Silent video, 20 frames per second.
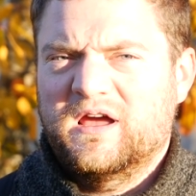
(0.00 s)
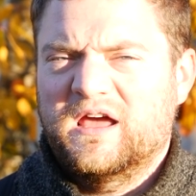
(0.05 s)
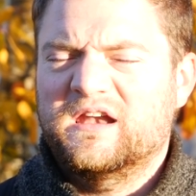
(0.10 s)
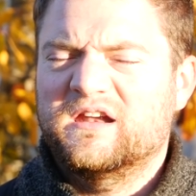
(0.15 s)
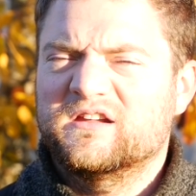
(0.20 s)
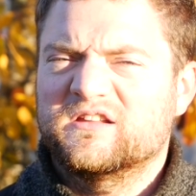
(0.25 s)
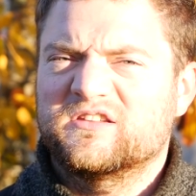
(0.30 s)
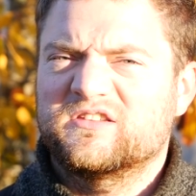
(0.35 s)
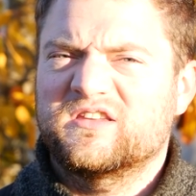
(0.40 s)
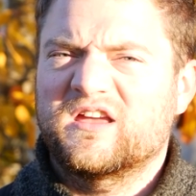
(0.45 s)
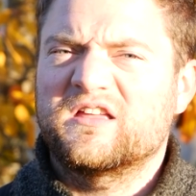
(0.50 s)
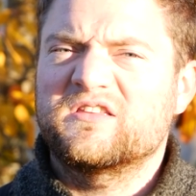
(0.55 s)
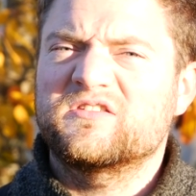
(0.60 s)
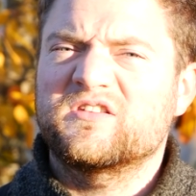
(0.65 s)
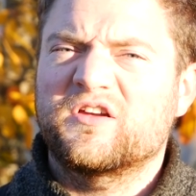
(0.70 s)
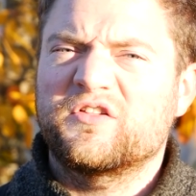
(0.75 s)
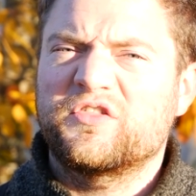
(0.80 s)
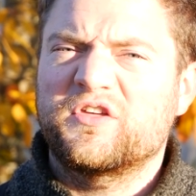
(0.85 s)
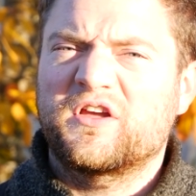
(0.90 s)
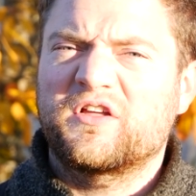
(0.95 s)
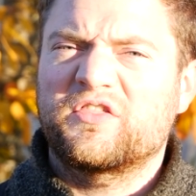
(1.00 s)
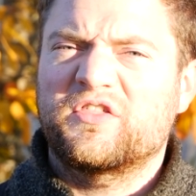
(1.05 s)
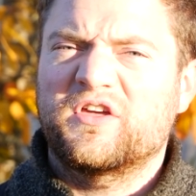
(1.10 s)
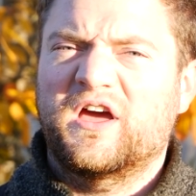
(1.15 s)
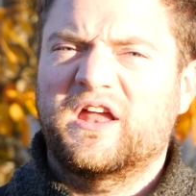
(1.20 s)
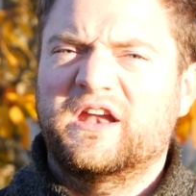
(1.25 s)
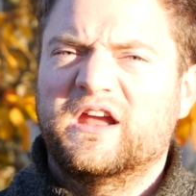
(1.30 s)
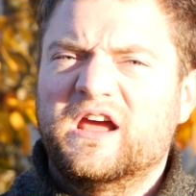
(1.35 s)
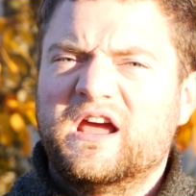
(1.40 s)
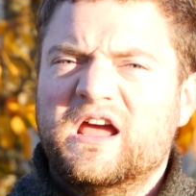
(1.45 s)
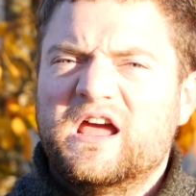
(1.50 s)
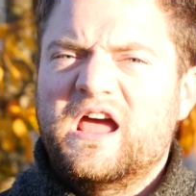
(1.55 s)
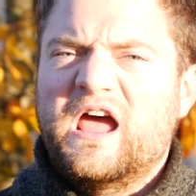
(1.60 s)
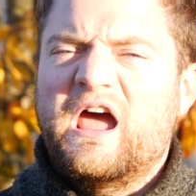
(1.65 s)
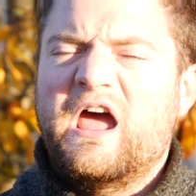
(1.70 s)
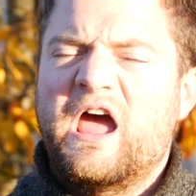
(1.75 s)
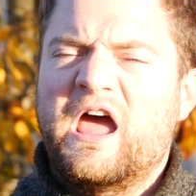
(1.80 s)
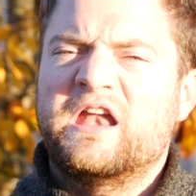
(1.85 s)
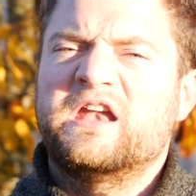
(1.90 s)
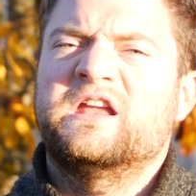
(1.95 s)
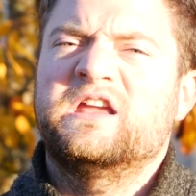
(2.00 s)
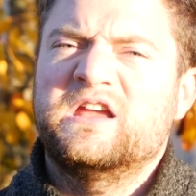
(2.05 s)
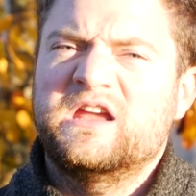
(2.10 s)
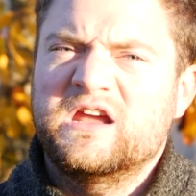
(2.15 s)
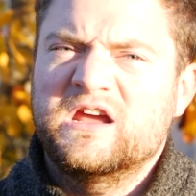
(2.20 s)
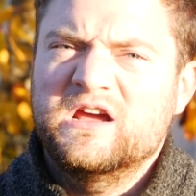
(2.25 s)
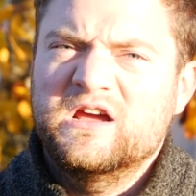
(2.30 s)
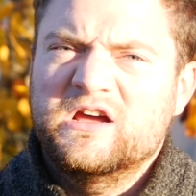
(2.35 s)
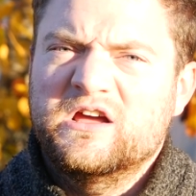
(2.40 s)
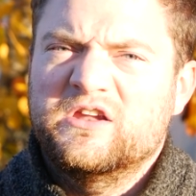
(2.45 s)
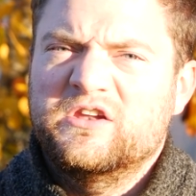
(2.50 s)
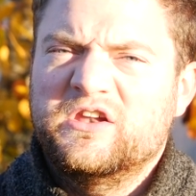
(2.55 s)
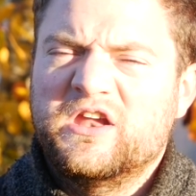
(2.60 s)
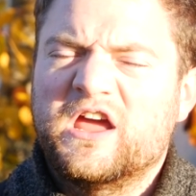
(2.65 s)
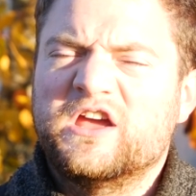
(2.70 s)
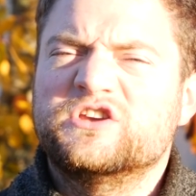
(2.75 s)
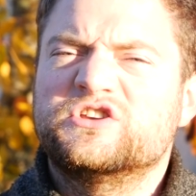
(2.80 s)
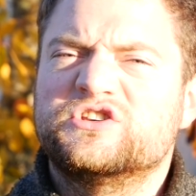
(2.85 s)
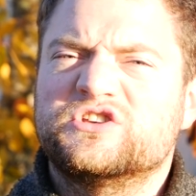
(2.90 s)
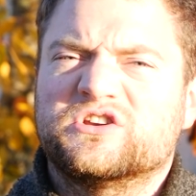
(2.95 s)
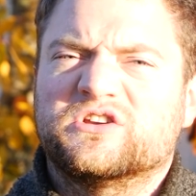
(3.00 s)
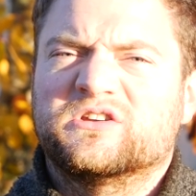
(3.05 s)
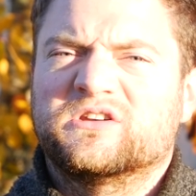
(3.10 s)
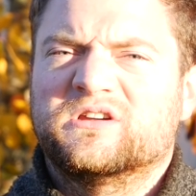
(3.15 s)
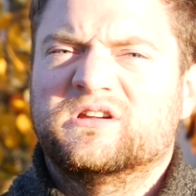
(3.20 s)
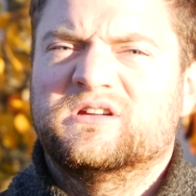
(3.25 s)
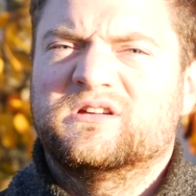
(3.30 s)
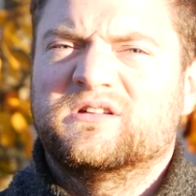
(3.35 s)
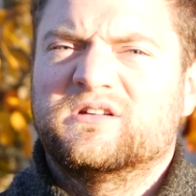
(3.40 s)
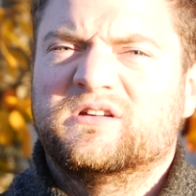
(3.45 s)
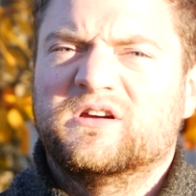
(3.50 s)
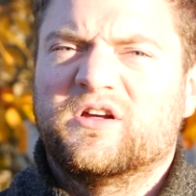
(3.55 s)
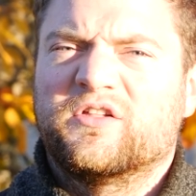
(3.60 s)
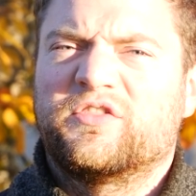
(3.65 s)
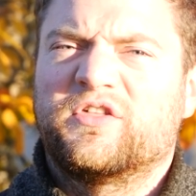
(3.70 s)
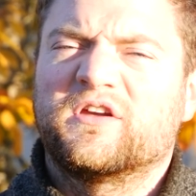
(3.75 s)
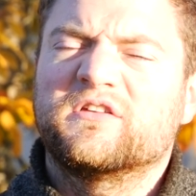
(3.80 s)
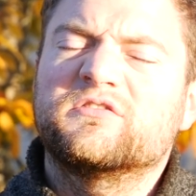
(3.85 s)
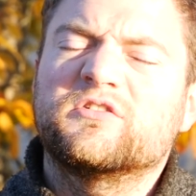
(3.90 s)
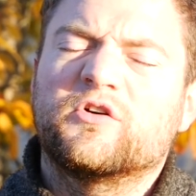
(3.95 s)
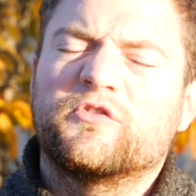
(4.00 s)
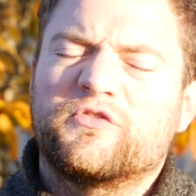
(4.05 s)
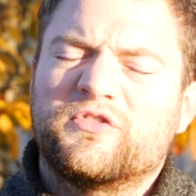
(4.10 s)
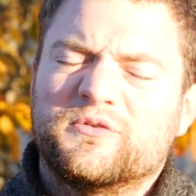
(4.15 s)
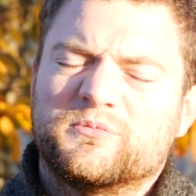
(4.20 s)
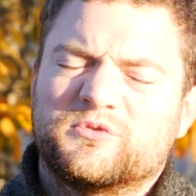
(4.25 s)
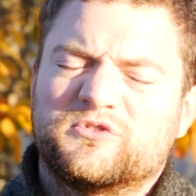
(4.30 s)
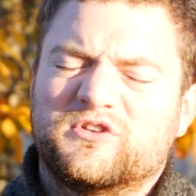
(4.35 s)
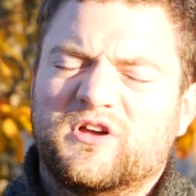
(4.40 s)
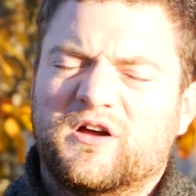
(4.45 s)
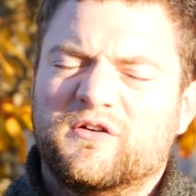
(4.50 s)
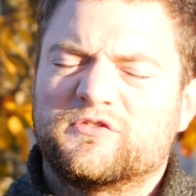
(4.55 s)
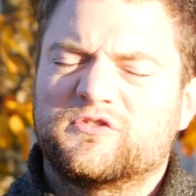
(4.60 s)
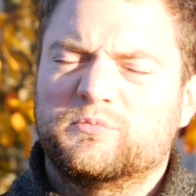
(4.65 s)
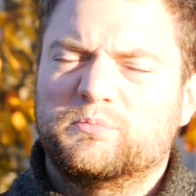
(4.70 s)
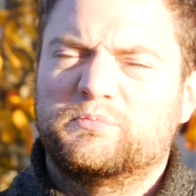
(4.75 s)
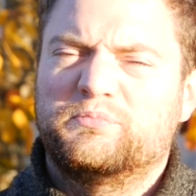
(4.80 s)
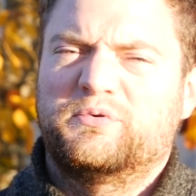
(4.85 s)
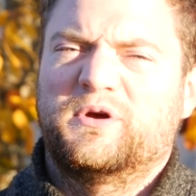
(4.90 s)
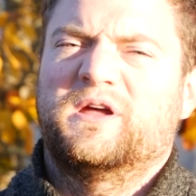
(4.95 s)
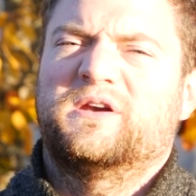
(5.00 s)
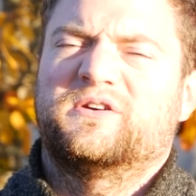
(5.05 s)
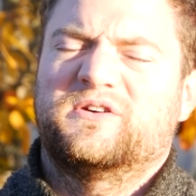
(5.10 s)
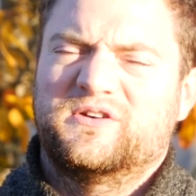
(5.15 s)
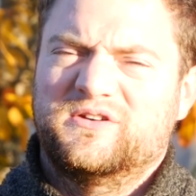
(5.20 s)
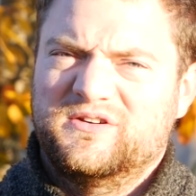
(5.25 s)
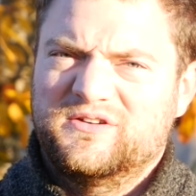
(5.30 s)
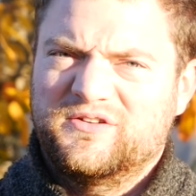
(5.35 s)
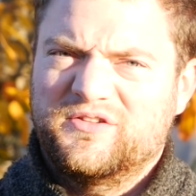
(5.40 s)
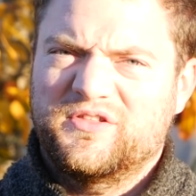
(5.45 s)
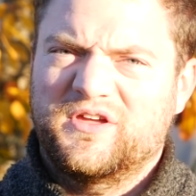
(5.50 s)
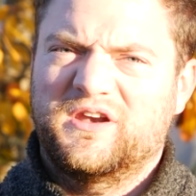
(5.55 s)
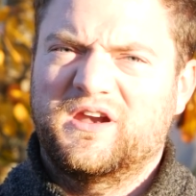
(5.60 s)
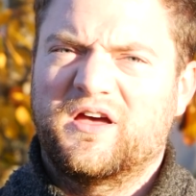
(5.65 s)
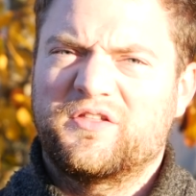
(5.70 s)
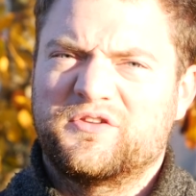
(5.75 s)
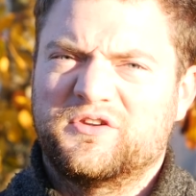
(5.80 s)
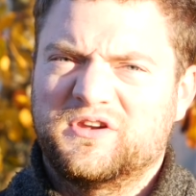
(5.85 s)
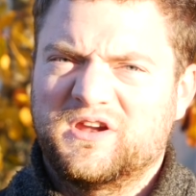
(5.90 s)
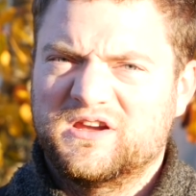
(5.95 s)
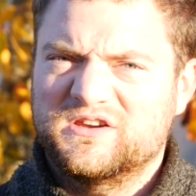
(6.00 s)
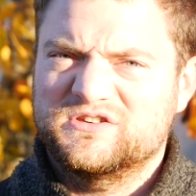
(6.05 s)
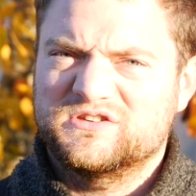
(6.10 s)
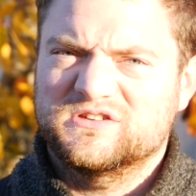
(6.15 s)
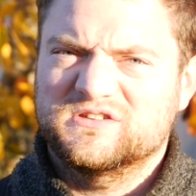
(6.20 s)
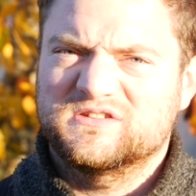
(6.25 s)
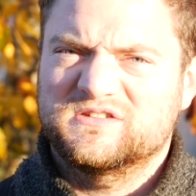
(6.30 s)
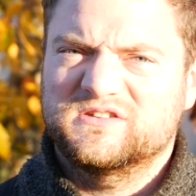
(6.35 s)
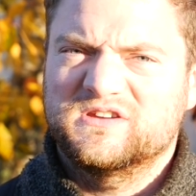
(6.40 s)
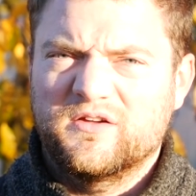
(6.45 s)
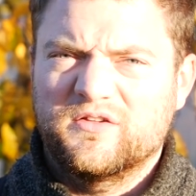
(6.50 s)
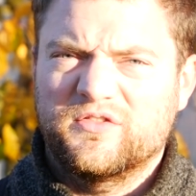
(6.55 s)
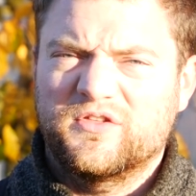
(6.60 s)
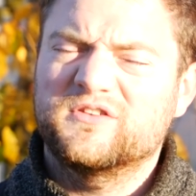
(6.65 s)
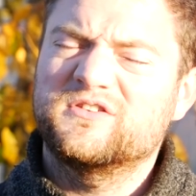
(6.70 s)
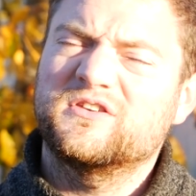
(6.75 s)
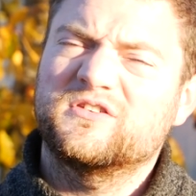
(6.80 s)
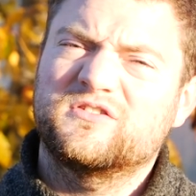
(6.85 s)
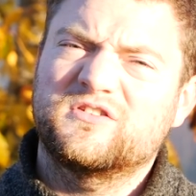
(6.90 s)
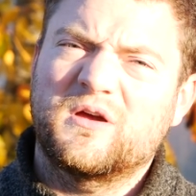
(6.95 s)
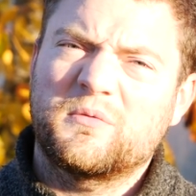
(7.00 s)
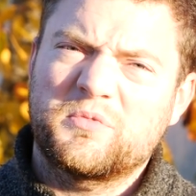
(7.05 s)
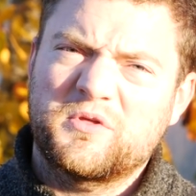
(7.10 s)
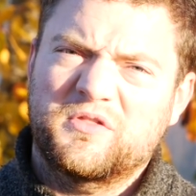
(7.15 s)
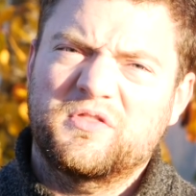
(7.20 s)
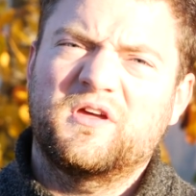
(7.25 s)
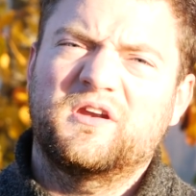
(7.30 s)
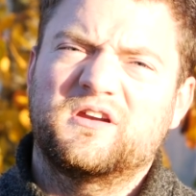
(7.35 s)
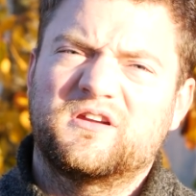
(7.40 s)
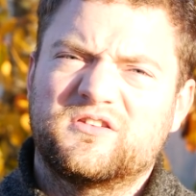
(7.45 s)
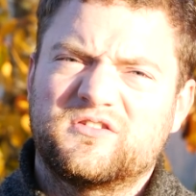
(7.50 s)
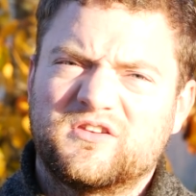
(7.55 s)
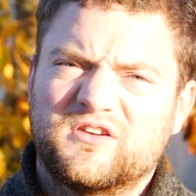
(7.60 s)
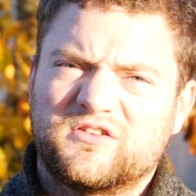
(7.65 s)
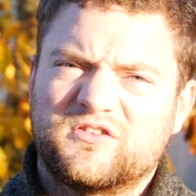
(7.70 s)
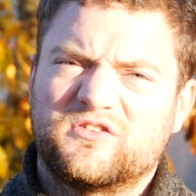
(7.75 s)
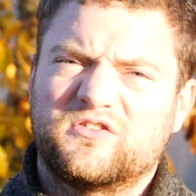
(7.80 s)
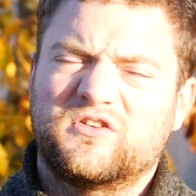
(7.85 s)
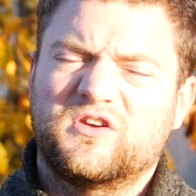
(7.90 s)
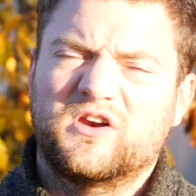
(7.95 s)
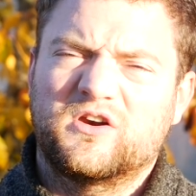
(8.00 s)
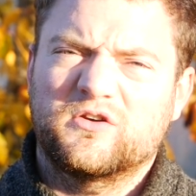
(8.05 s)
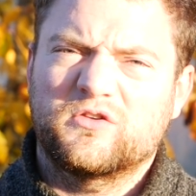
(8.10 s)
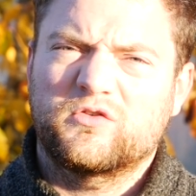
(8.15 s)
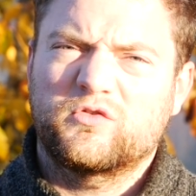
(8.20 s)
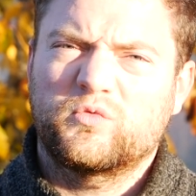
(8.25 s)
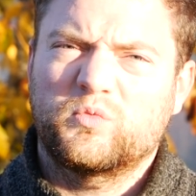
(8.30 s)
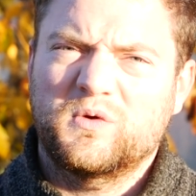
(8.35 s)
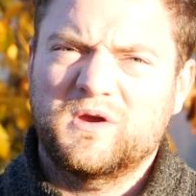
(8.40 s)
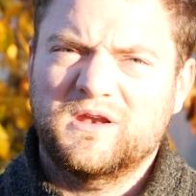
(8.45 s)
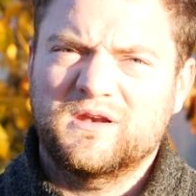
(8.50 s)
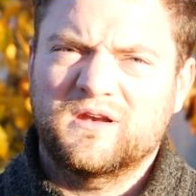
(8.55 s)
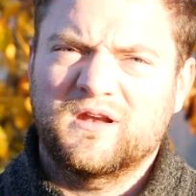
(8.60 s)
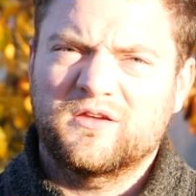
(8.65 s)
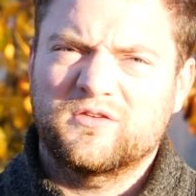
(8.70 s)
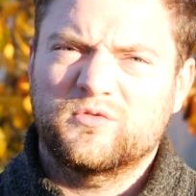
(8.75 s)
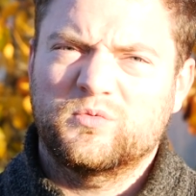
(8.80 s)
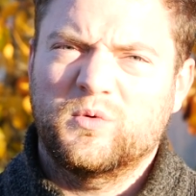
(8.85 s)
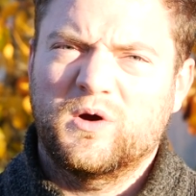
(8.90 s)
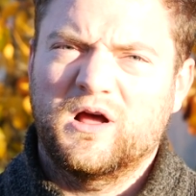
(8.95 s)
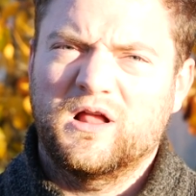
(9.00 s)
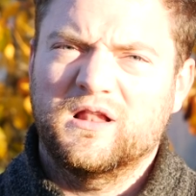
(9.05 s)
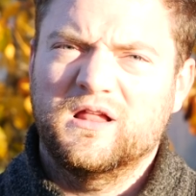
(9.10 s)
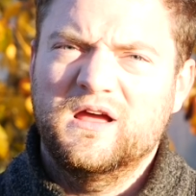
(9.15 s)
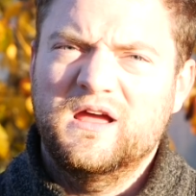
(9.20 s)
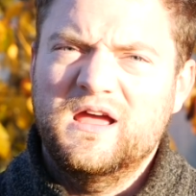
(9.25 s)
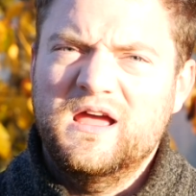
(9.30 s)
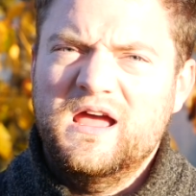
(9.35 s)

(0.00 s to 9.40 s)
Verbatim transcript: And in a sense, I think that any nation thinks of themselves better than other nations. This is something that exists here in Sweden as well.